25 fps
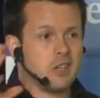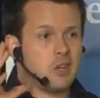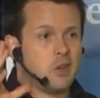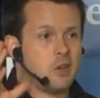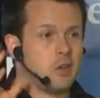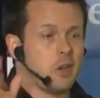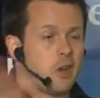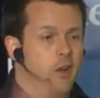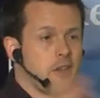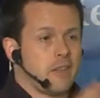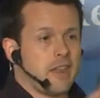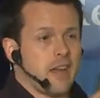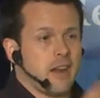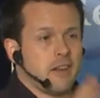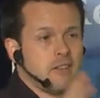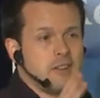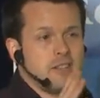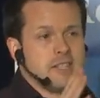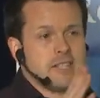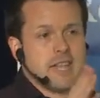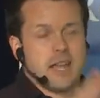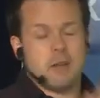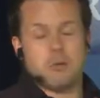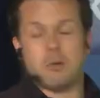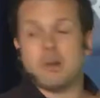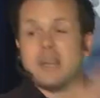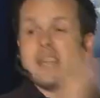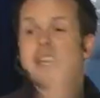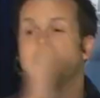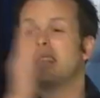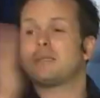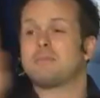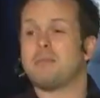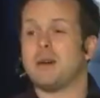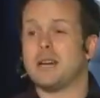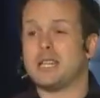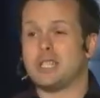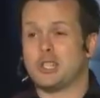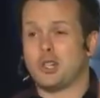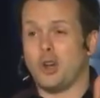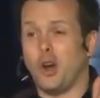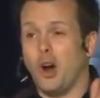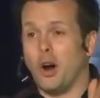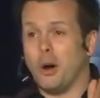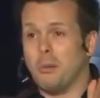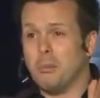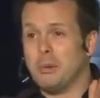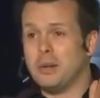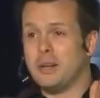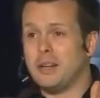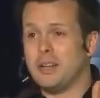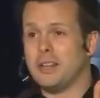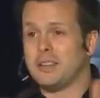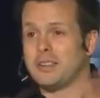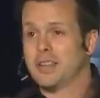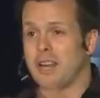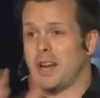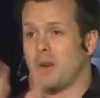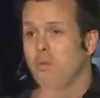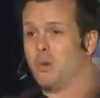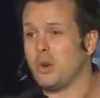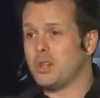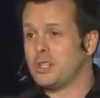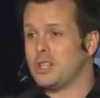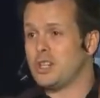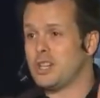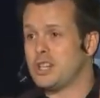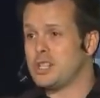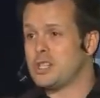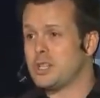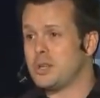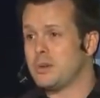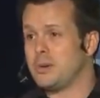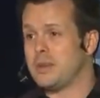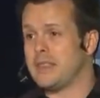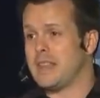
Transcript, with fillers: you go there and you say, well, here's my job that I want you to do.